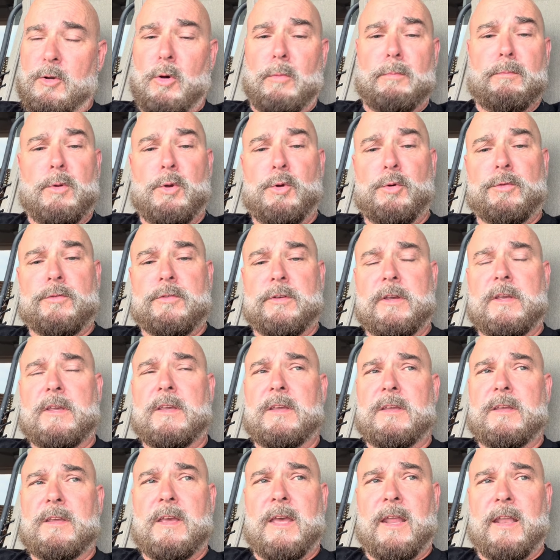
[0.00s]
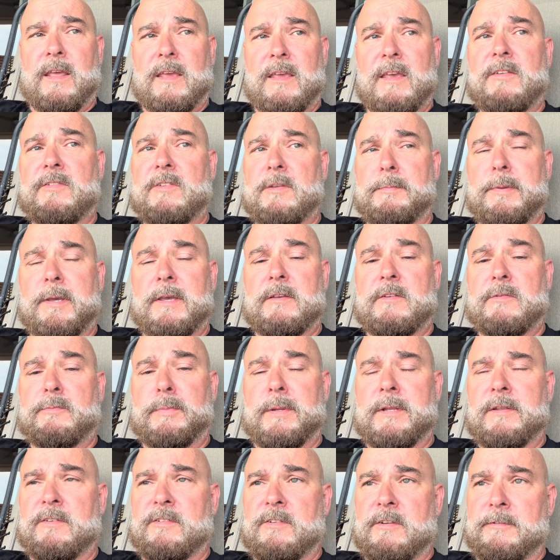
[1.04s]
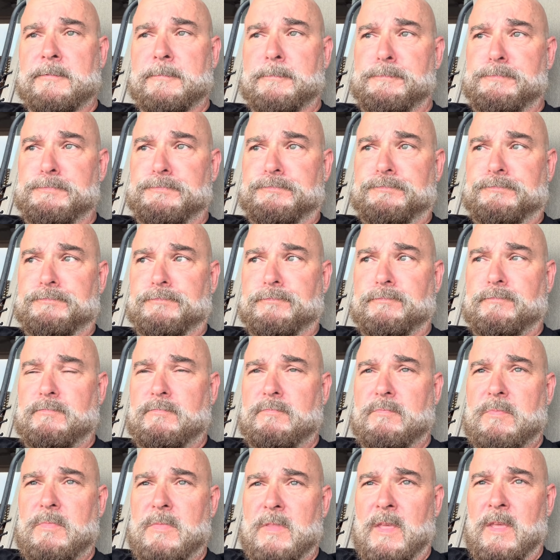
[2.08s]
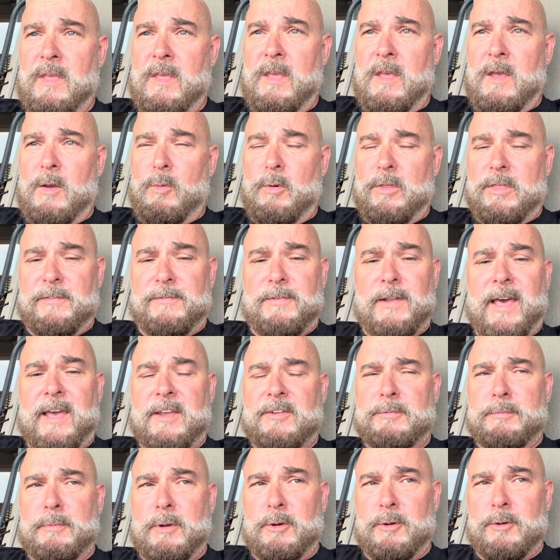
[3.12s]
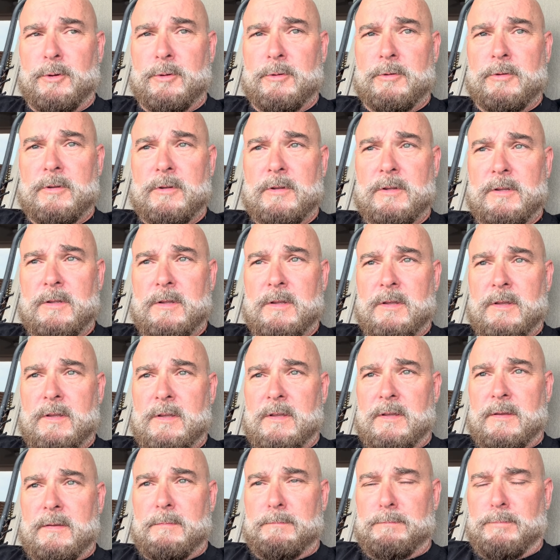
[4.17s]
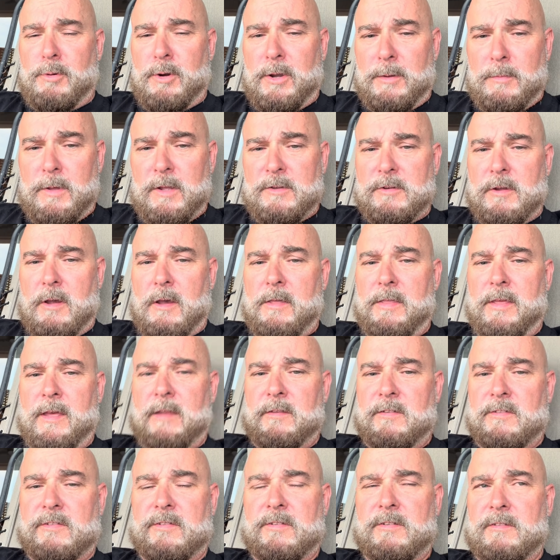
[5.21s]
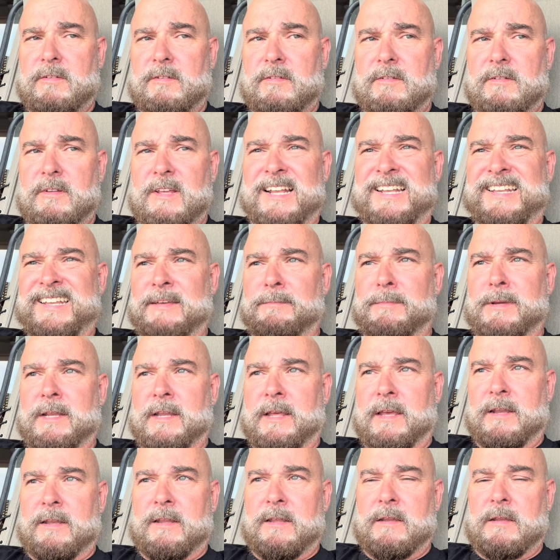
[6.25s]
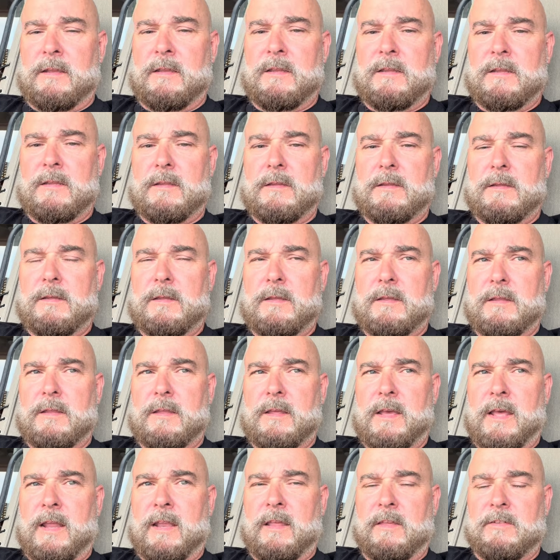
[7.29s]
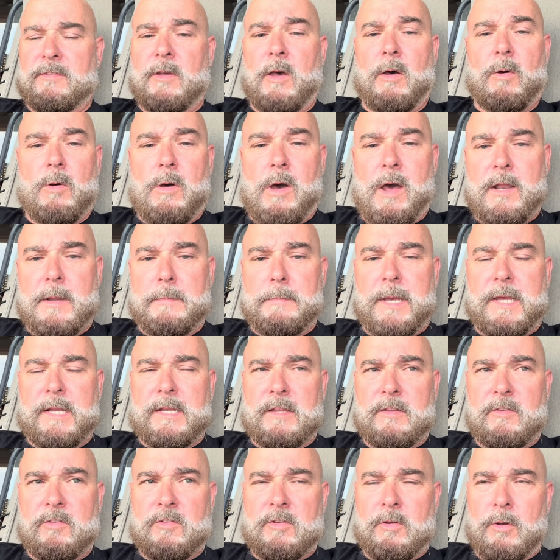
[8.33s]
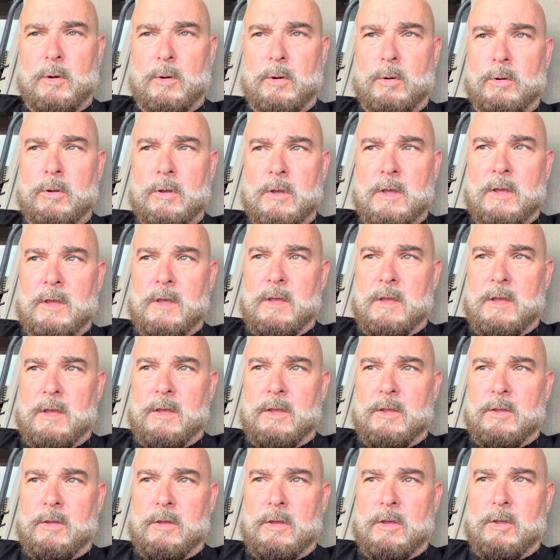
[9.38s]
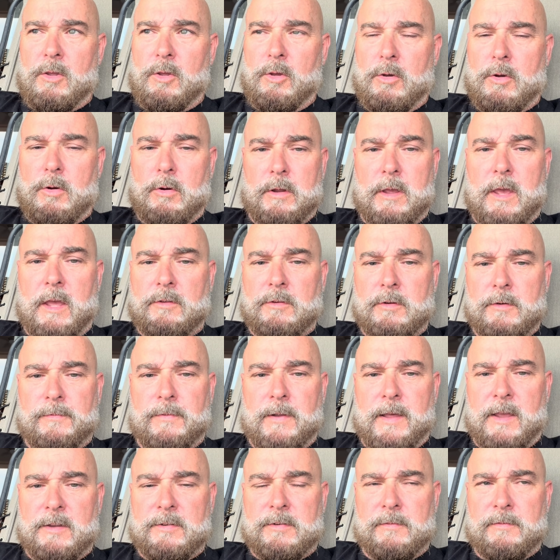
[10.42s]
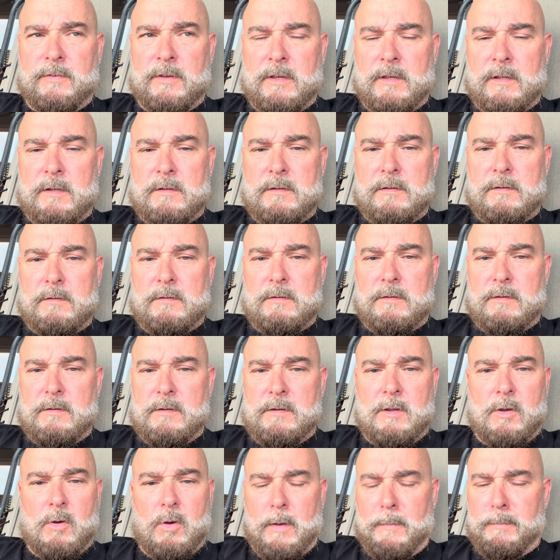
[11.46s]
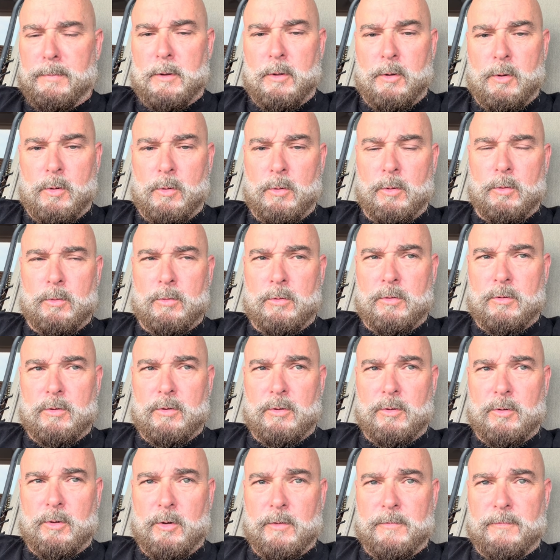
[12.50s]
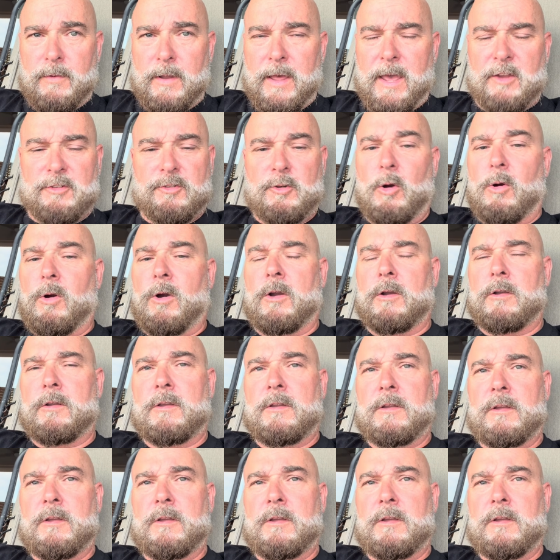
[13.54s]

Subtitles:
music, and it gets to be expensive. With the flash mode, pretty much all that's eliminated, and it's all automated. So you create your flash event, you'll upload your flash art,